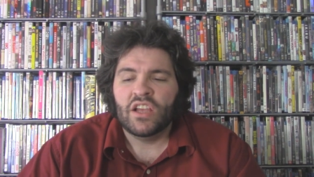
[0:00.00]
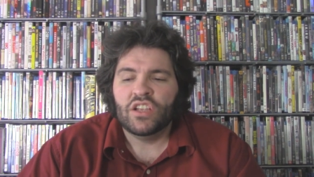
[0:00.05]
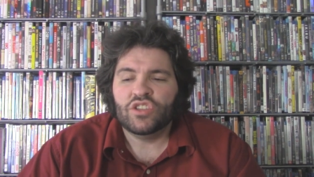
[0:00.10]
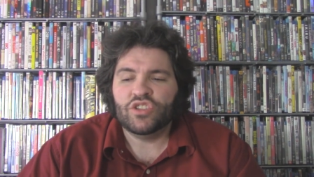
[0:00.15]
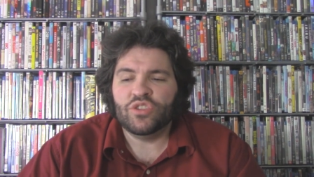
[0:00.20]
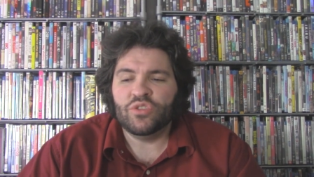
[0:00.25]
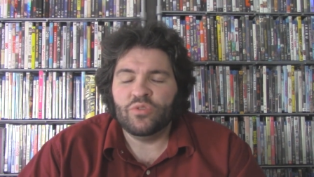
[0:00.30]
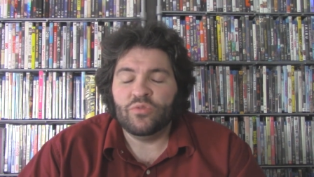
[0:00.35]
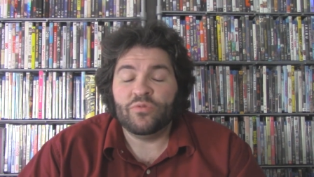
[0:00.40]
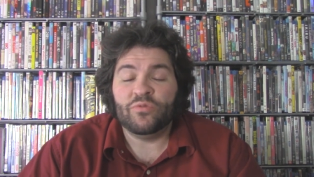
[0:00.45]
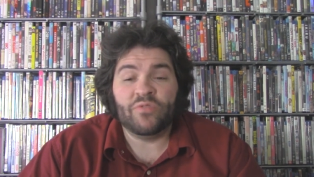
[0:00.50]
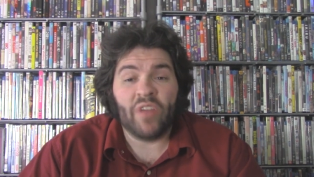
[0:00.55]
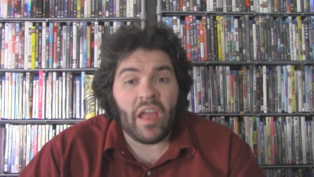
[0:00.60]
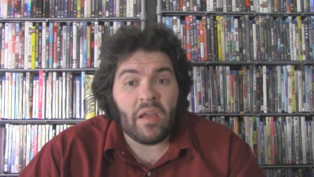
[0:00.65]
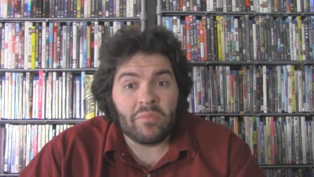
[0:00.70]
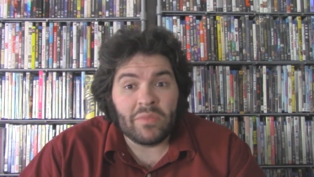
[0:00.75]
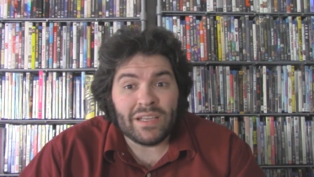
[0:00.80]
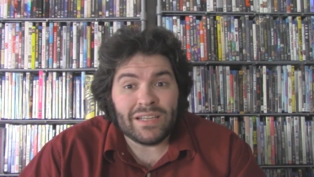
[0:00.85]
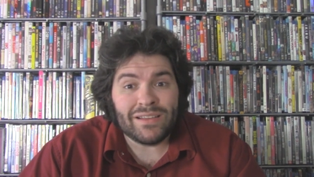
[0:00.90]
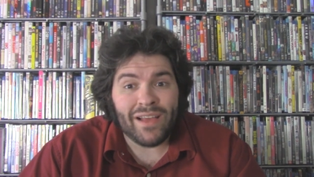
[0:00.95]
to
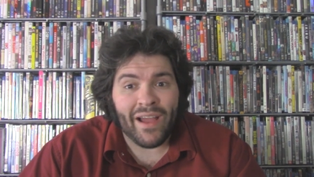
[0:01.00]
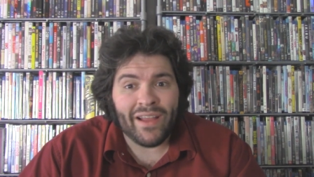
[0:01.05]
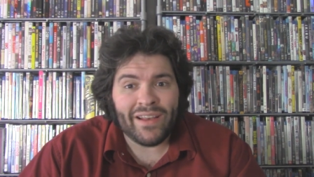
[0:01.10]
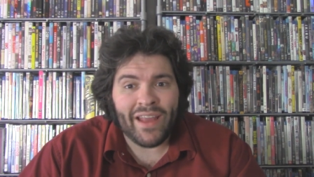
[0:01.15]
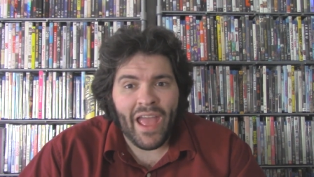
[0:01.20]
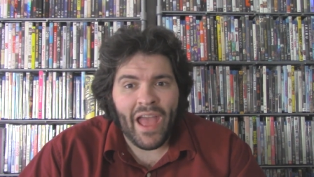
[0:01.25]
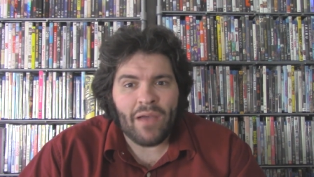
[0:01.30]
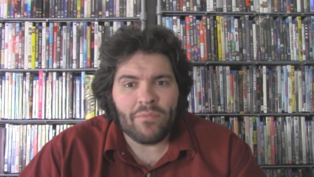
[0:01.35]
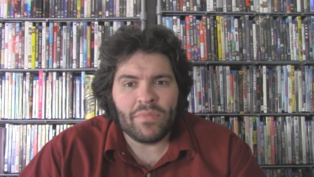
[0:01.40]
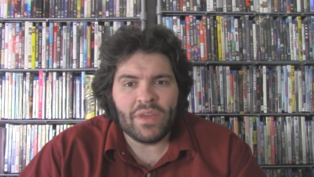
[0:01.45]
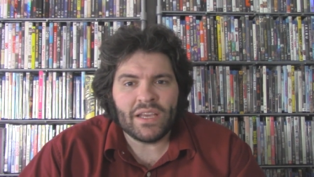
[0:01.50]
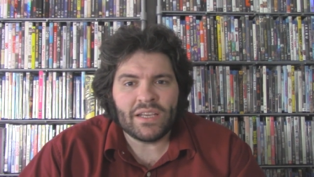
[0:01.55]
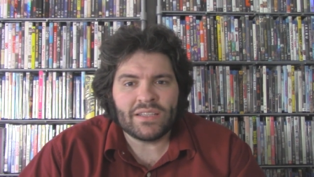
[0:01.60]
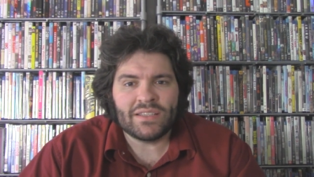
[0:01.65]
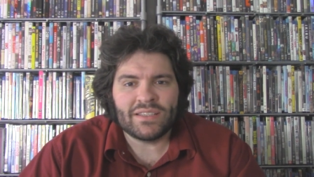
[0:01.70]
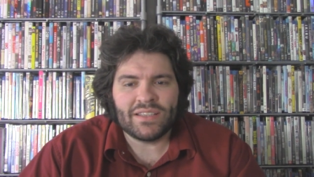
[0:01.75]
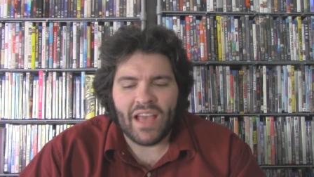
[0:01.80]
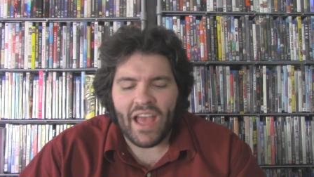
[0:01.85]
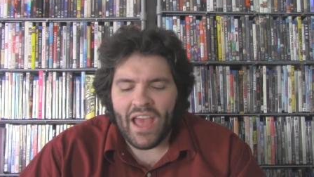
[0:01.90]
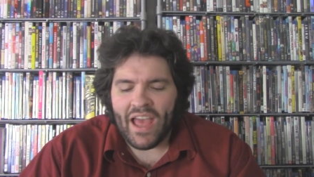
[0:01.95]
family
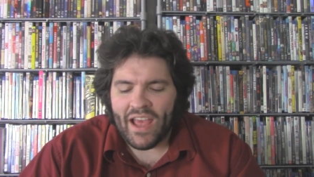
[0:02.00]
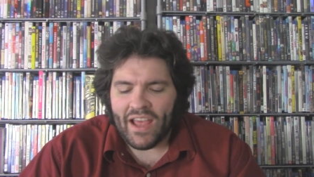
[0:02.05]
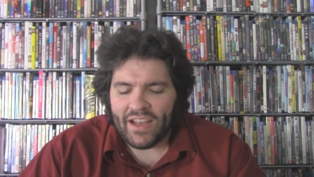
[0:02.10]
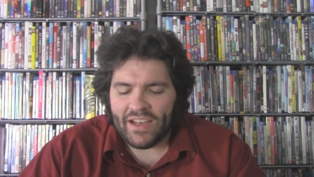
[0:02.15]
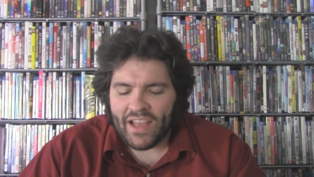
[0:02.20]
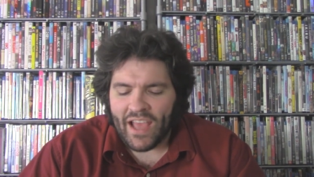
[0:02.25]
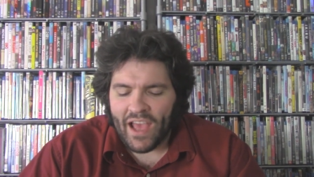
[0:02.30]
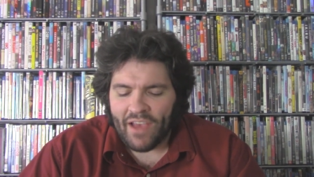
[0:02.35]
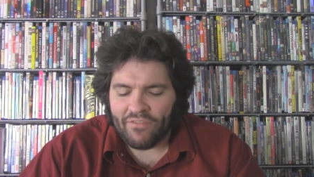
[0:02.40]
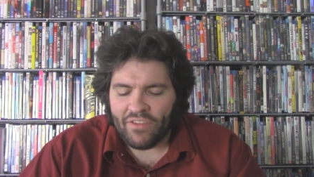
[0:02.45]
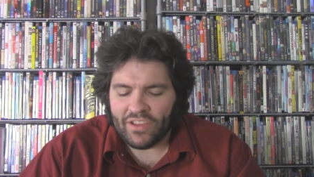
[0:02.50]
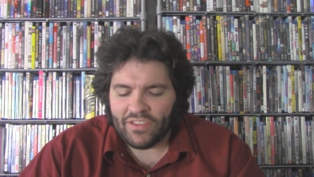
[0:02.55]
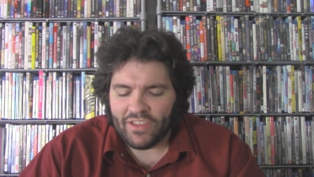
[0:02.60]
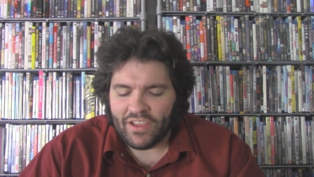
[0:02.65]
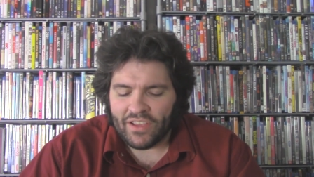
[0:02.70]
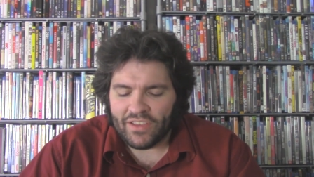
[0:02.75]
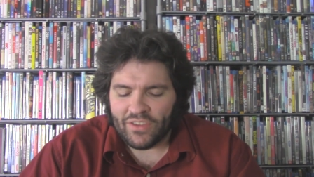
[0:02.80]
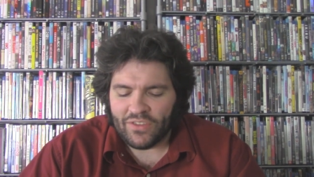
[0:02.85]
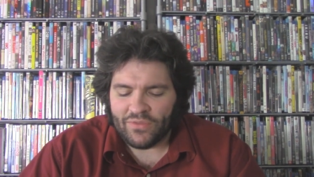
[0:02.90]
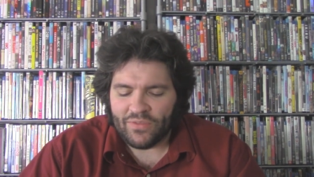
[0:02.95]
dynamics and having
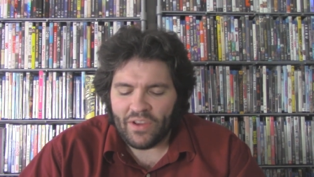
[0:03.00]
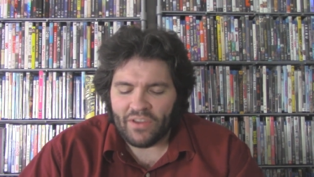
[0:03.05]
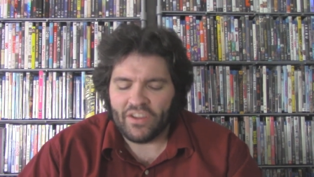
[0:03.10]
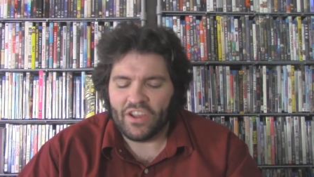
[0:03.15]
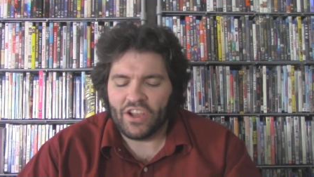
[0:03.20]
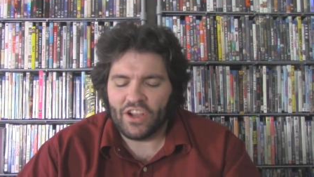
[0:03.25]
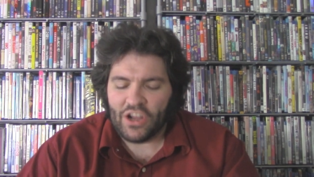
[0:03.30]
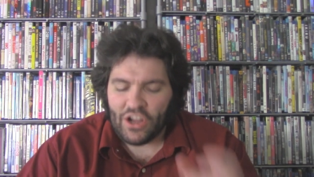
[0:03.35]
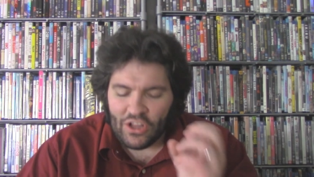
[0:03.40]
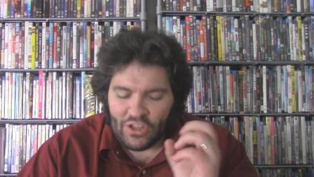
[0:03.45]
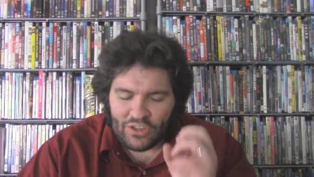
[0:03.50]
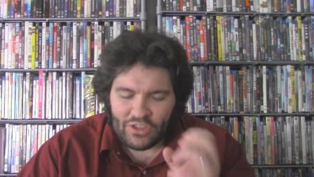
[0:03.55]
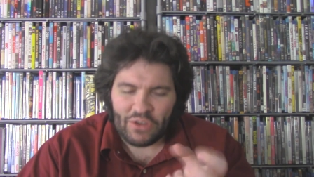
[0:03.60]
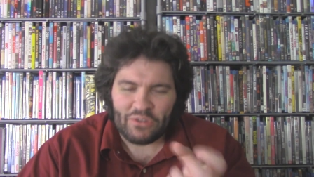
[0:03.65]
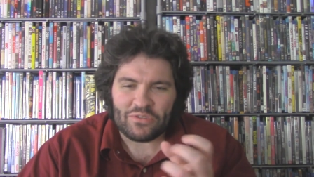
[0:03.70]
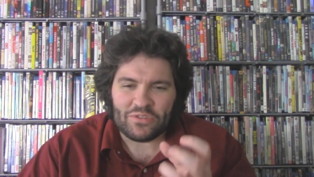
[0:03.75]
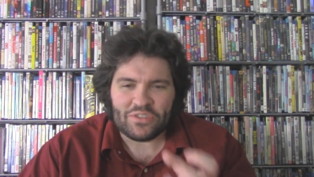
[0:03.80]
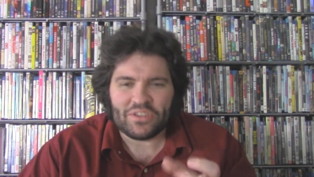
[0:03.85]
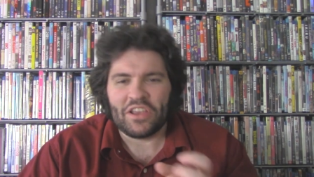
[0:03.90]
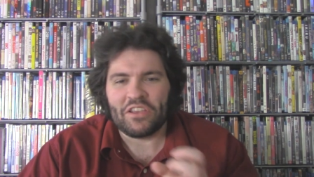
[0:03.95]
like this very
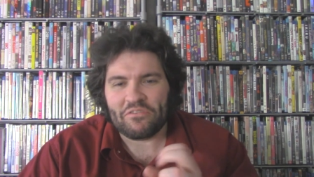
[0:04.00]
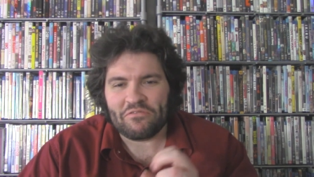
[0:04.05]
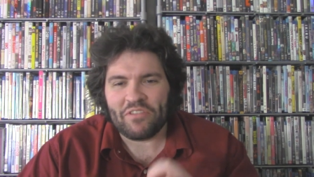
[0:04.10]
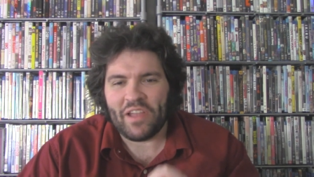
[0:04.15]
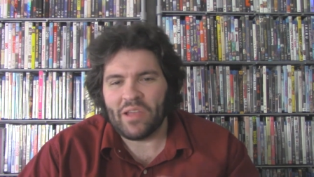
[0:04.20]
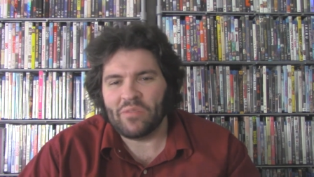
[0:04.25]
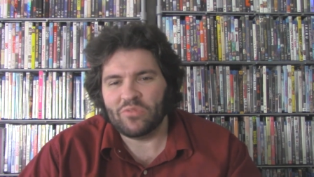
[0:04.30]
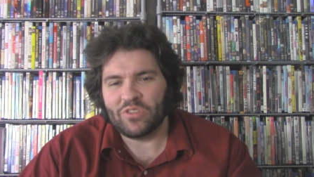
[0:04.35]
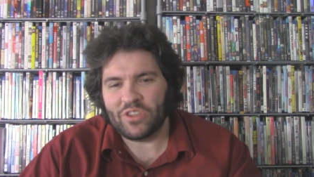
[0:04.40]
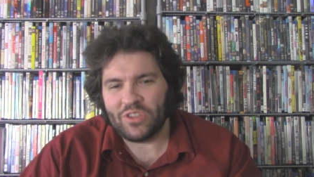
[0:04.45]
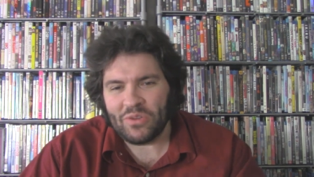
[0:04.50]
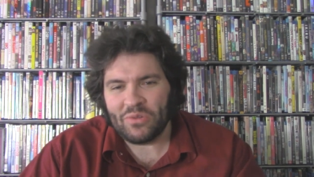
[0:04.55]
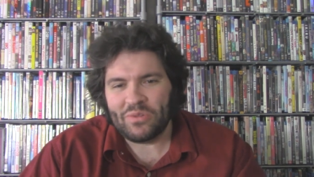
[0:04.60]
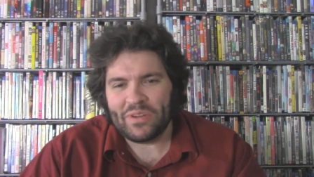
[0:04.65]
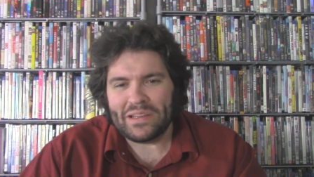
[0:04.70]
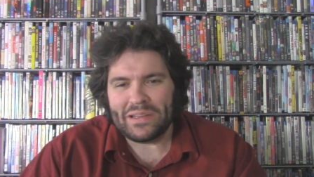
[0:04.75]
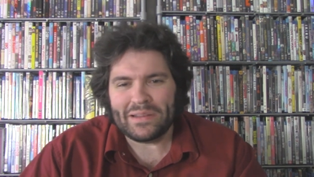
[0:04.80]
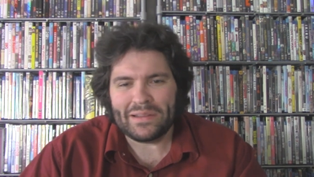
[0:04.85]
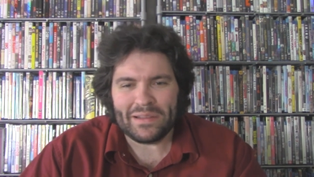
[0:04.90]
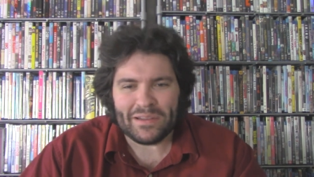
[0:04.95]
close like family
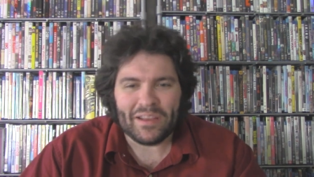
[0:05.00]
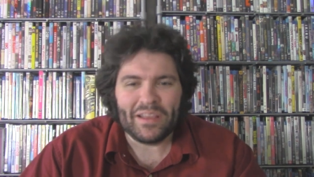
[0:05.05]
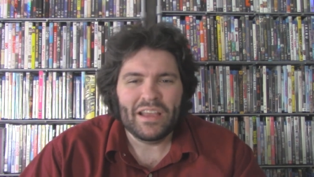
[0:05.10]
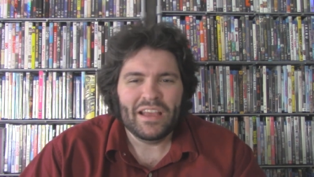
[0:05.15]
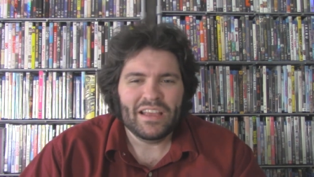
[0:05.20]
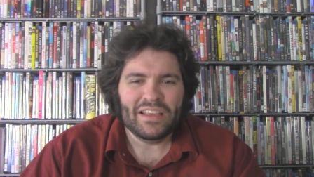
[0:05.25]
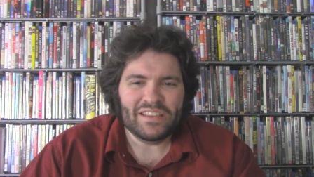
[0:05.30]
unit and